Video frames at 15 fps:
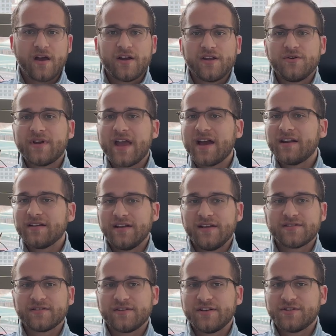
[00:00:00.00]
You can't
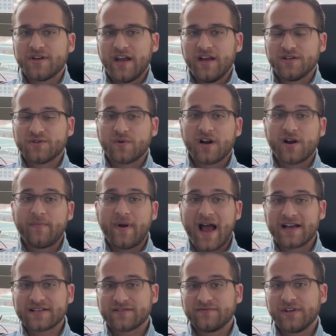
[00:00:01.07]
easily change where a
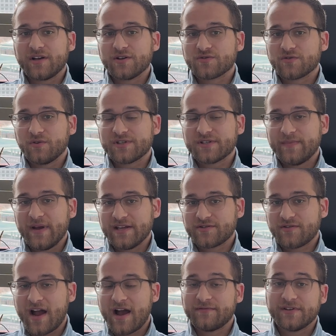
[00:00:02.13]
passively controlled
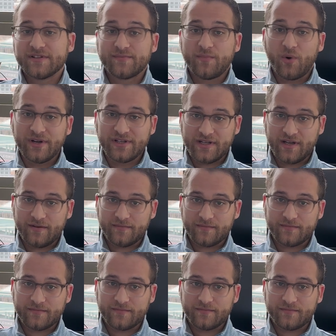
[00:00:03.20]
spacecraft is pointing.
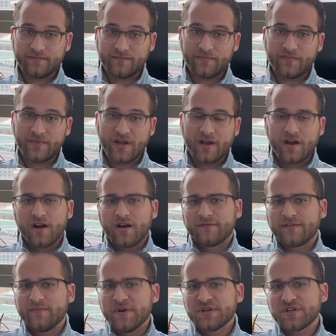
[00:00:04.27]

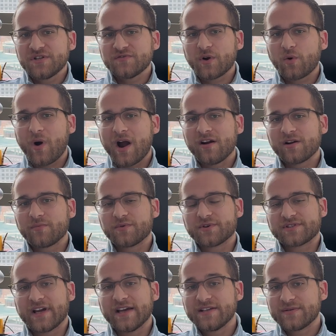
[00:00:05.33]
For missions requiring
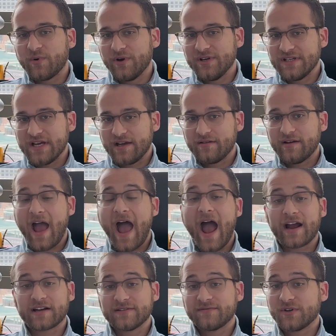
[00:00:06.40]
precise pointing,
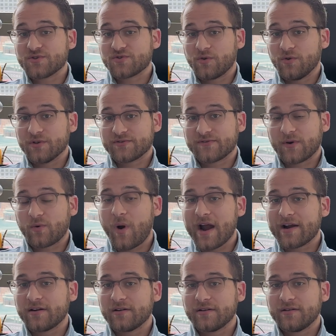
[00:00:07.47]
active control is
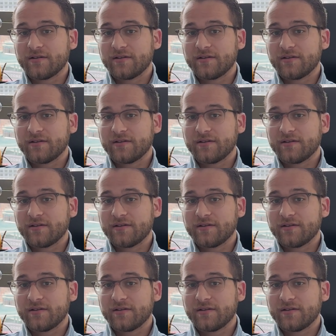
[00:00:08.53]
required.